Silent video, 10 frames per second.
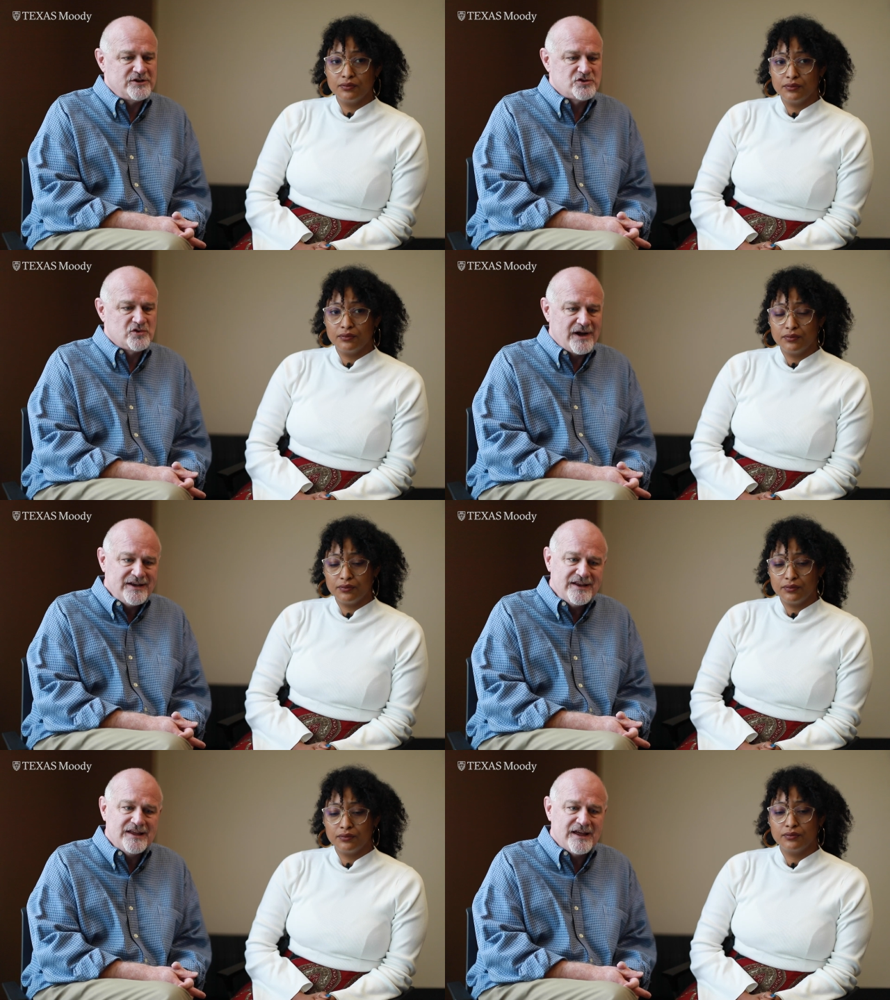Speaker 1: I
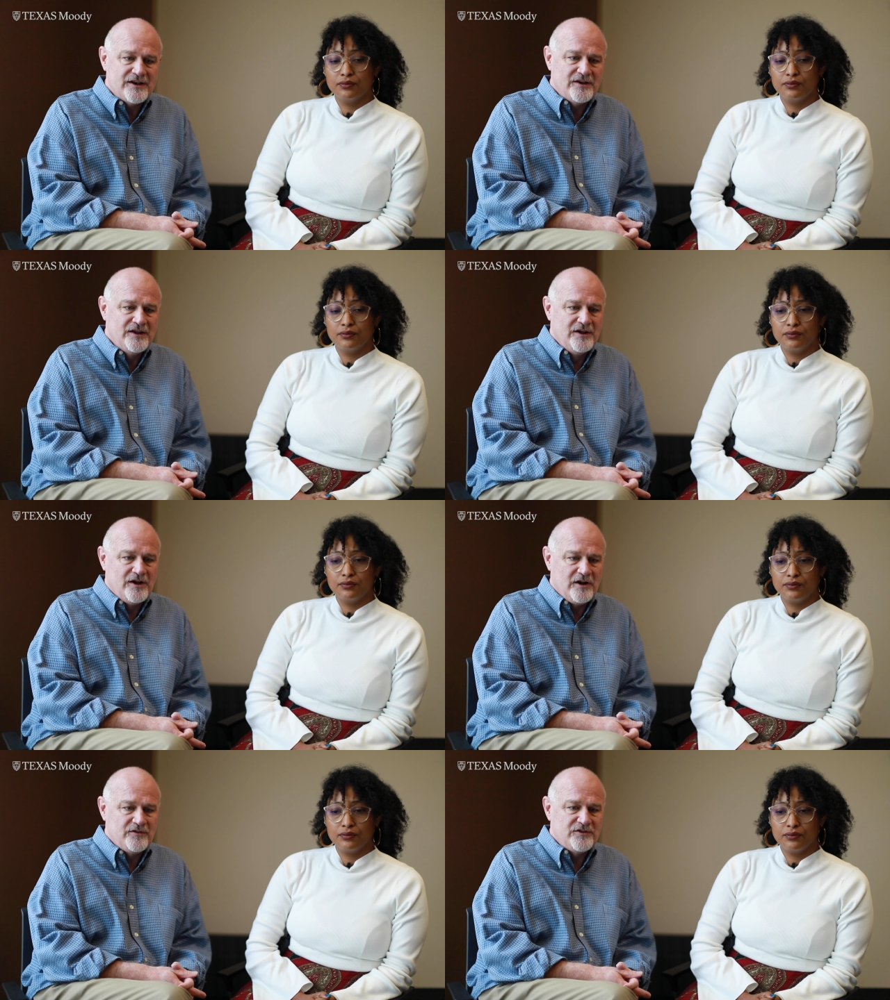tried to get
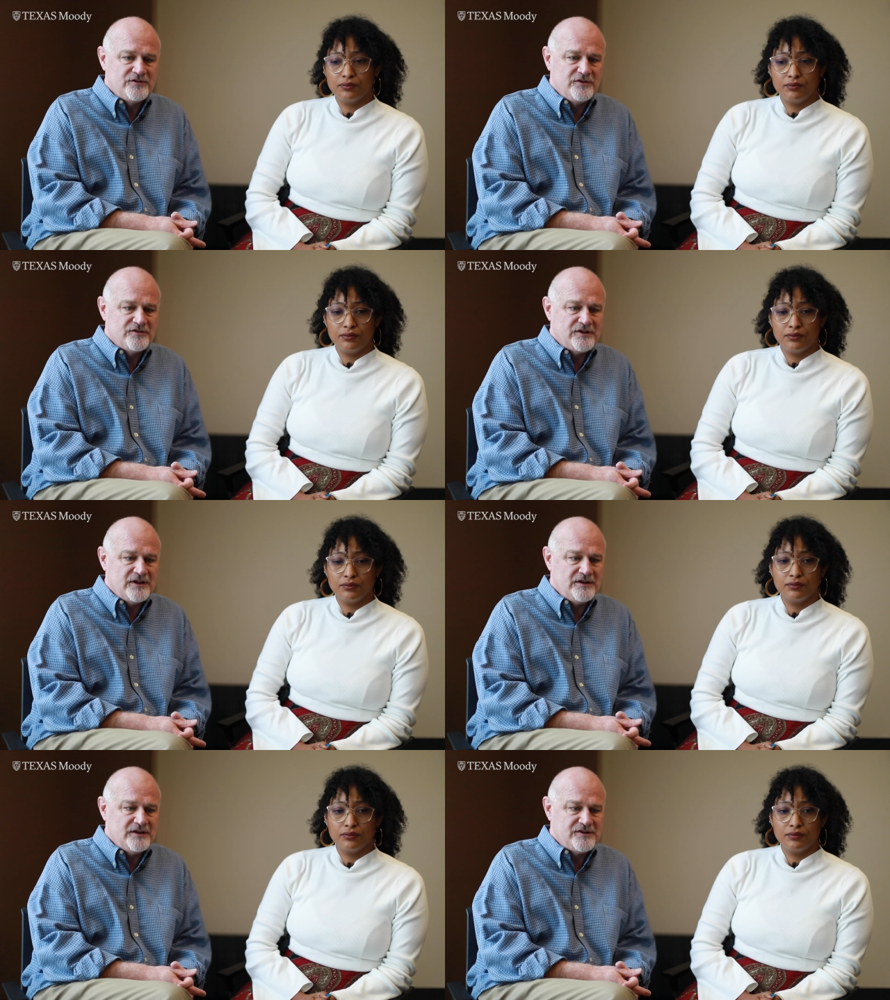all of the students
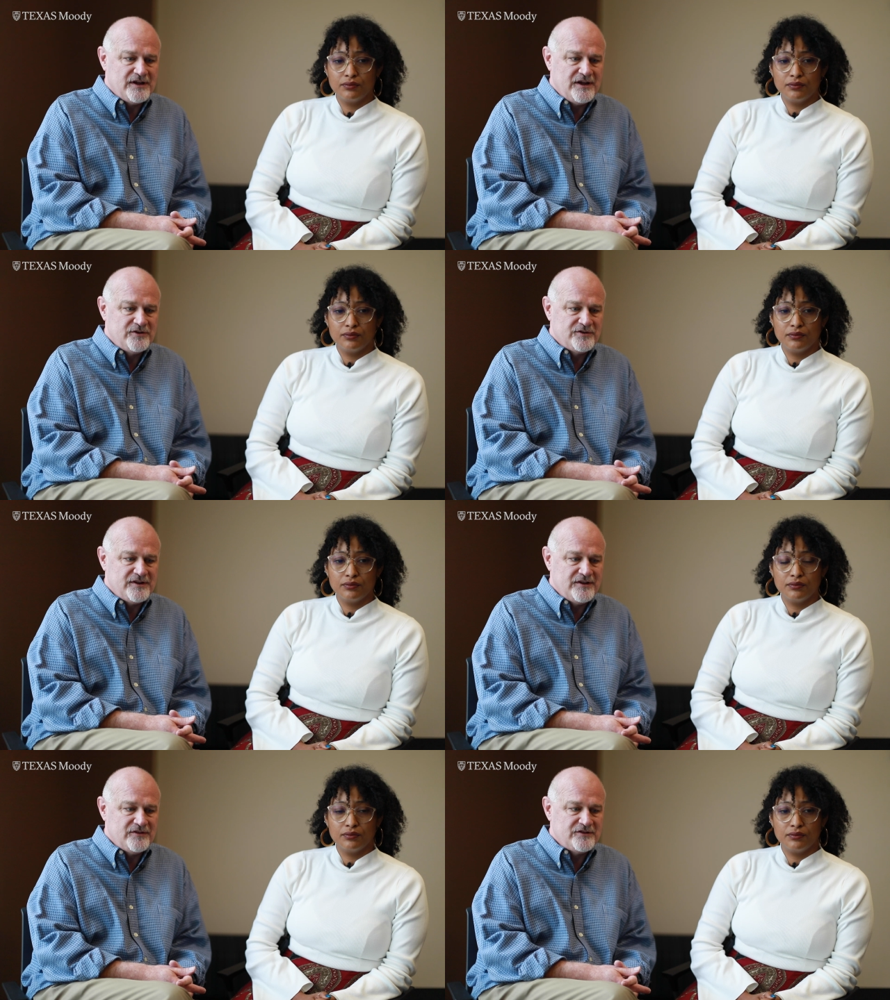to, to
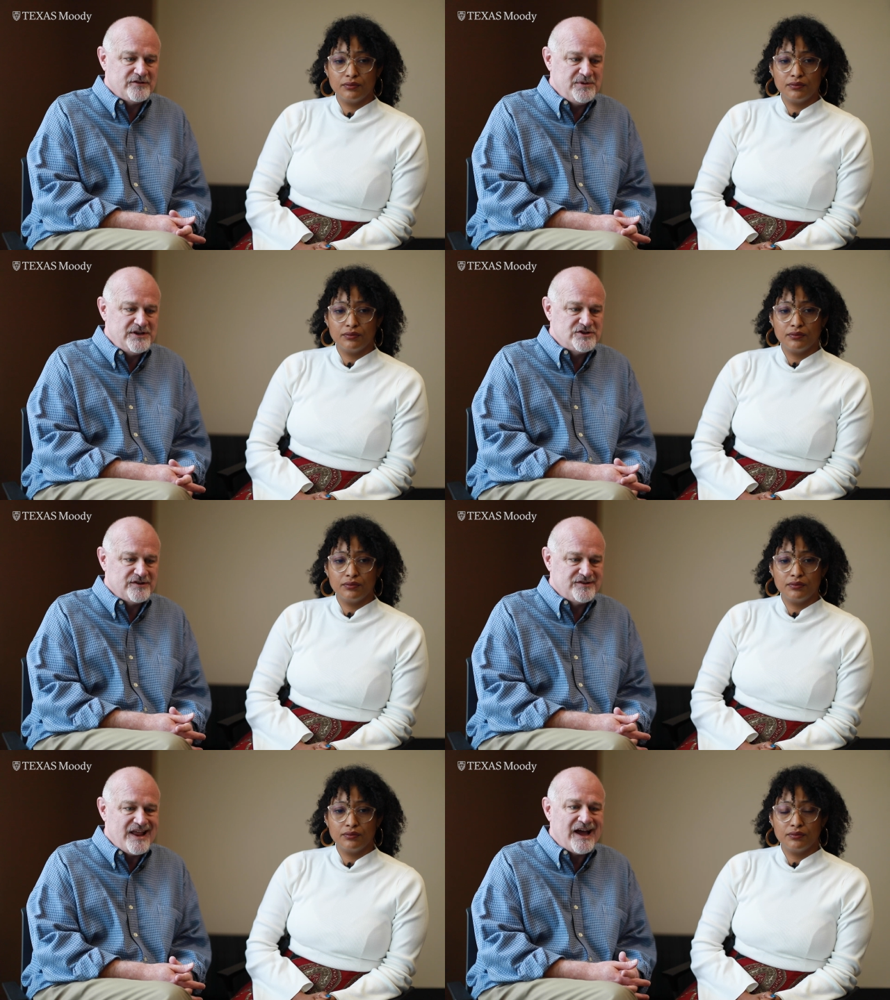understand that speech
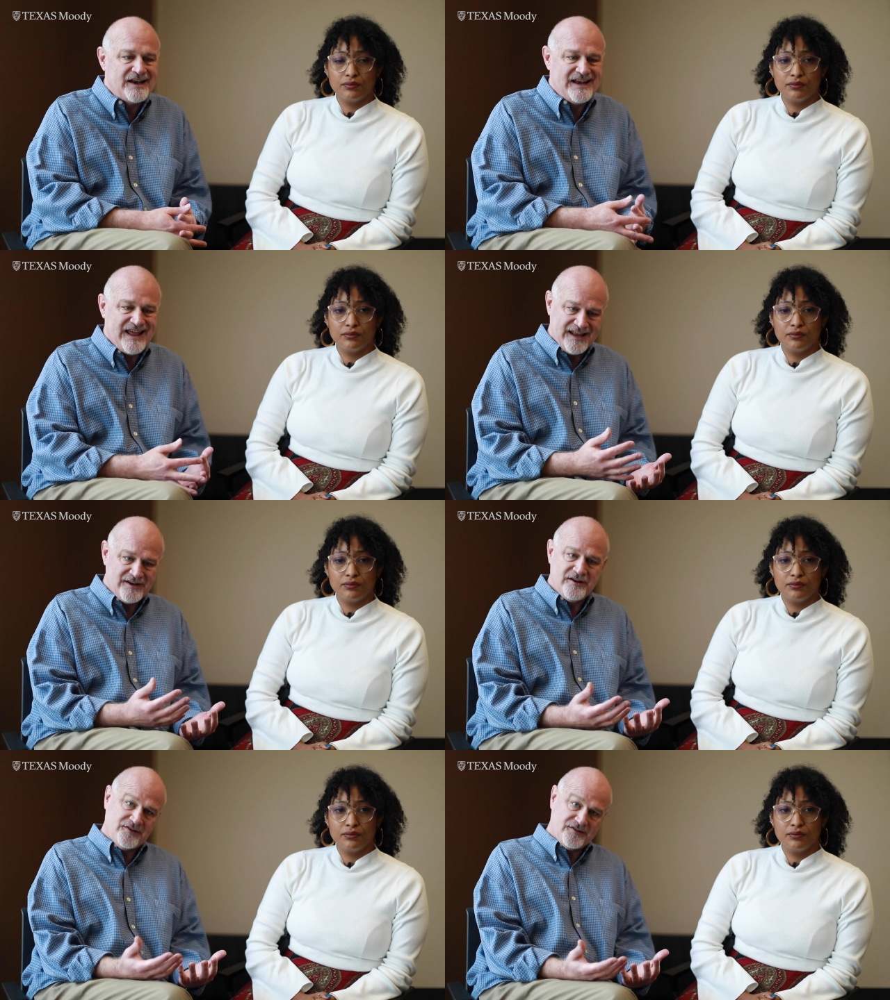is not an
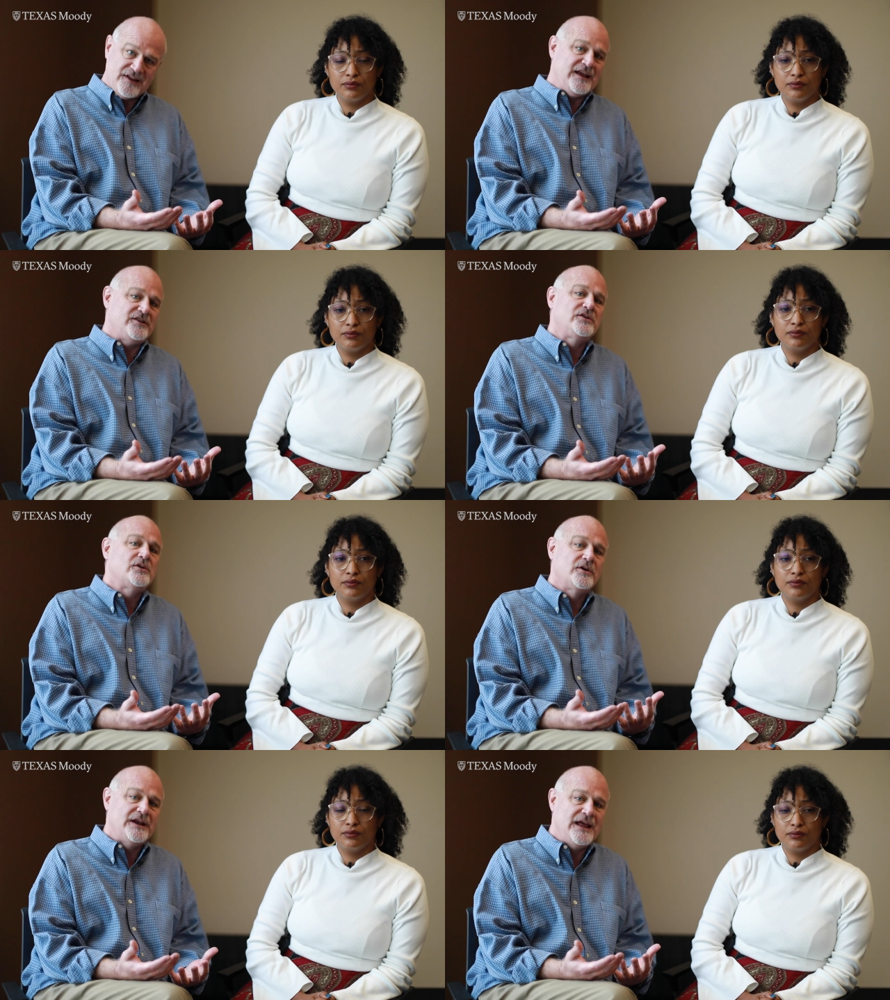end state
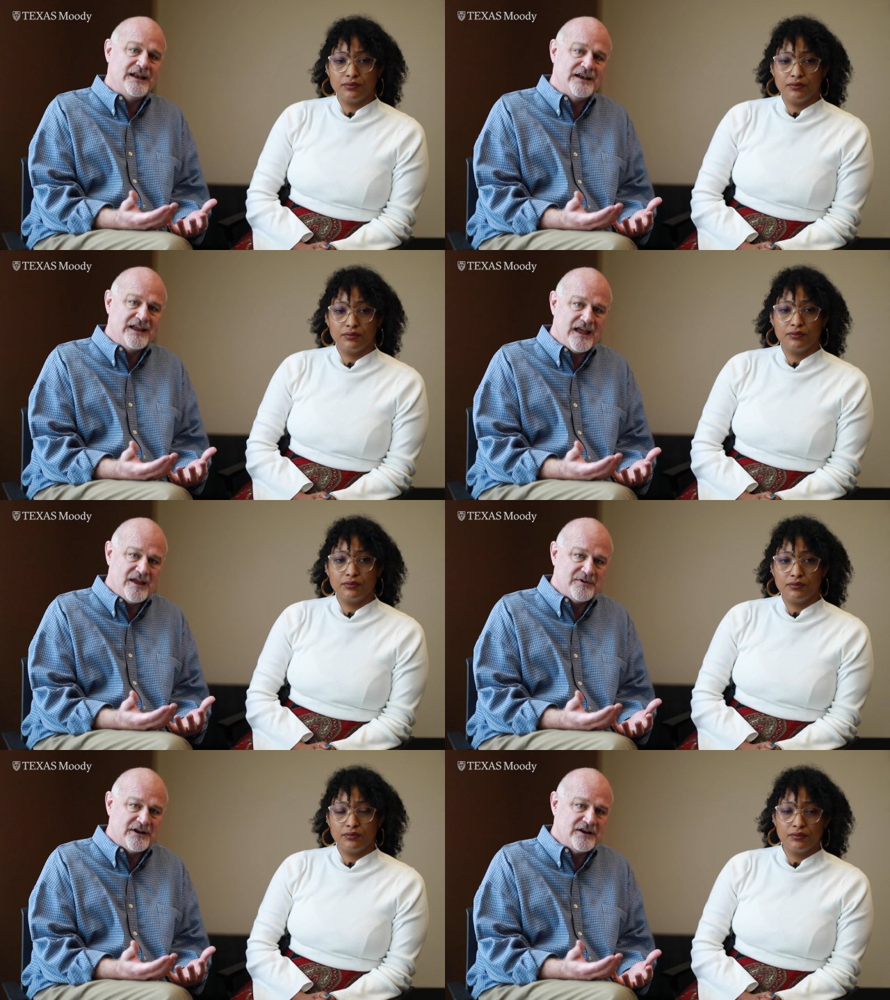or an end
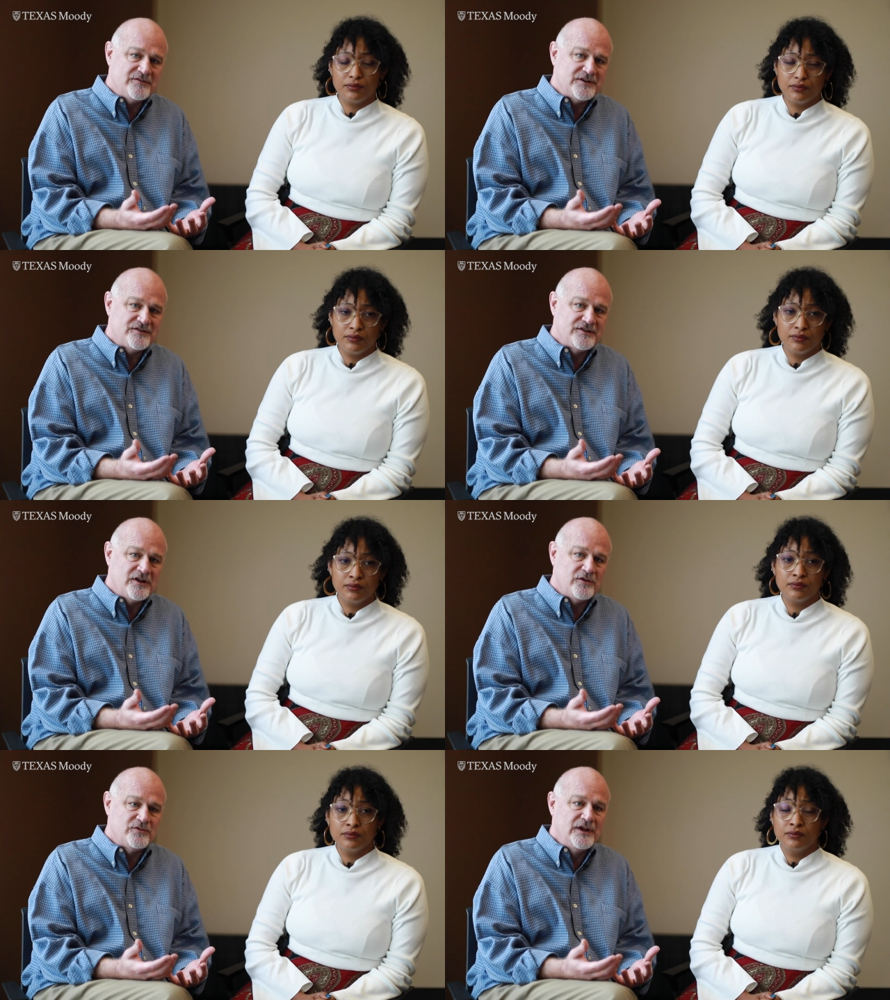game in and of
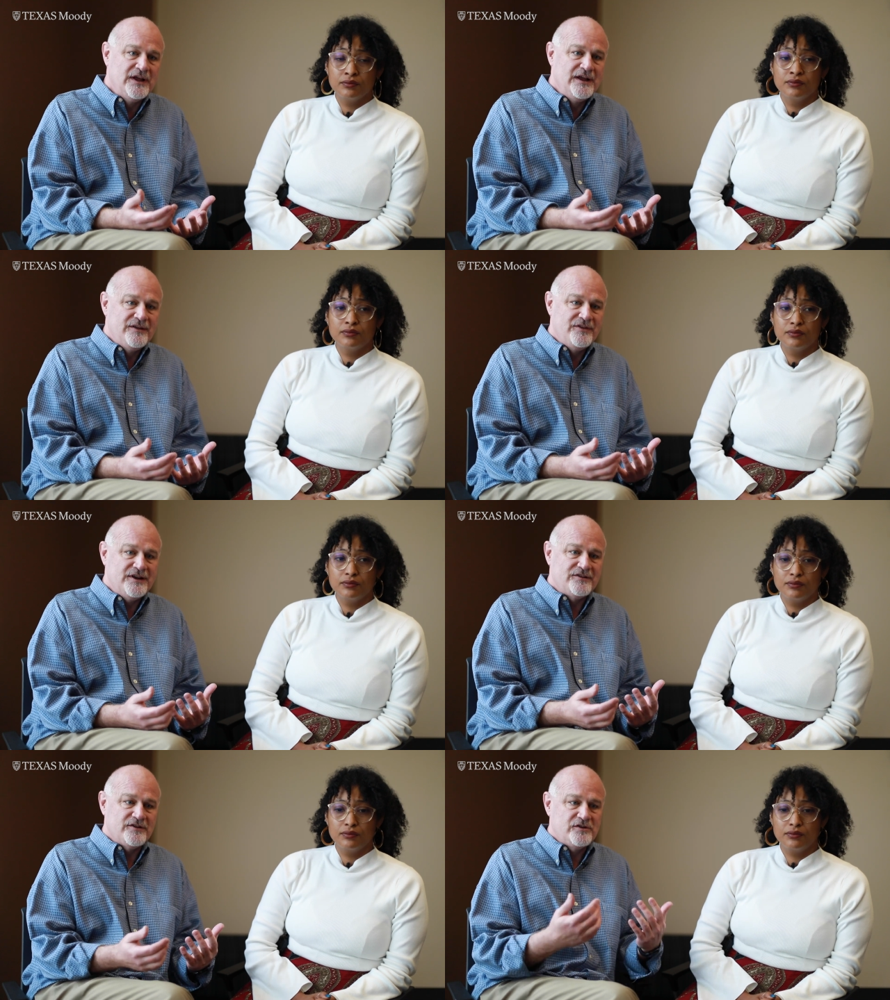itself,
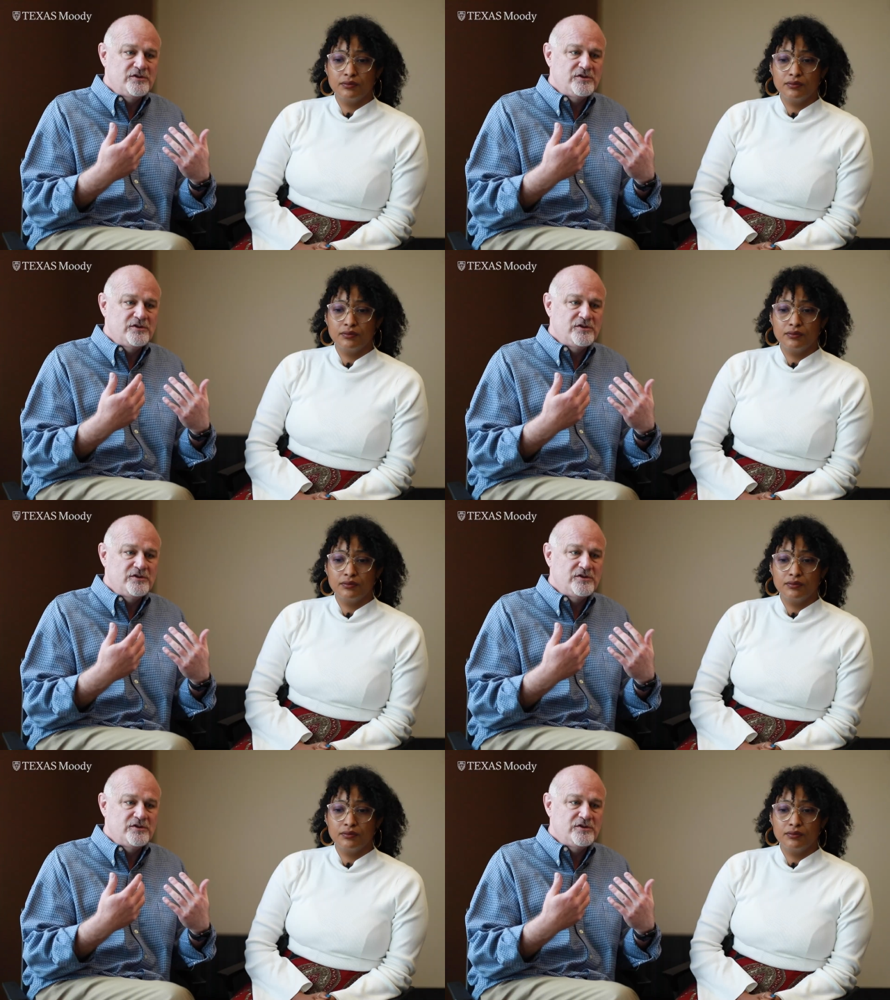that it's a